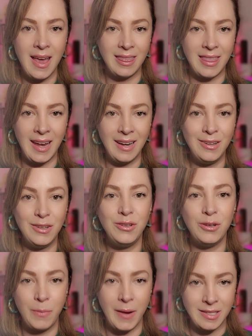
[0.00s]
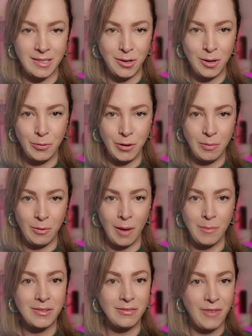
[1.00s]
Then you'll paste in your pre-prompt,